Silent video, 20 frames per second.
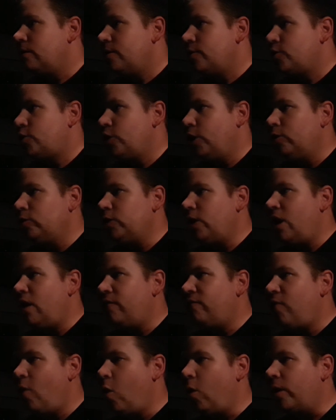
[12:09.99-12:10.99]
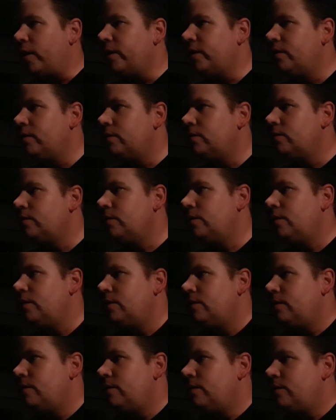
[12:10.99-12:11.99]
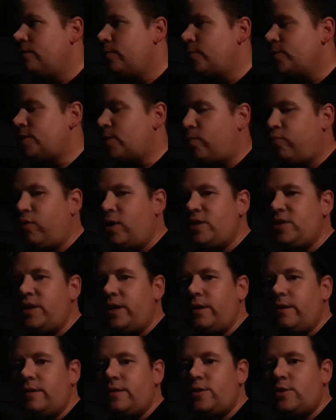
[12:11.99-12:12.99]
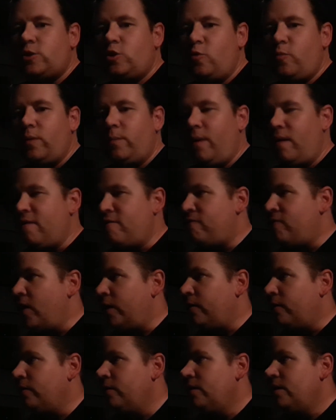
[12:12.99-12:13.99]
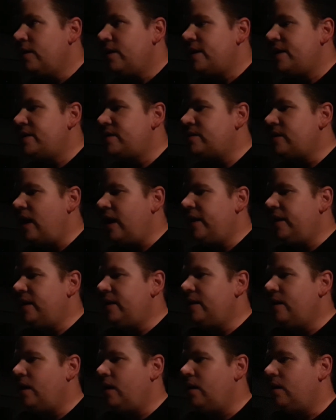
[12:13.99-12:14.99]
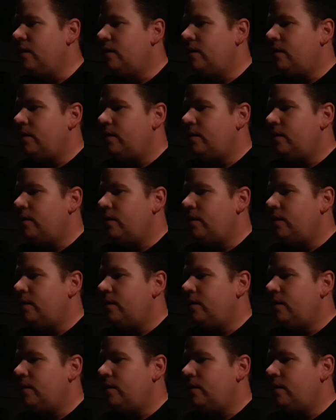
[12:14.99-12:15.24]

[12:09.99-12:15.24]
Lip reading: Gerald R. Ford was the president, stupid motherfucker. He signed the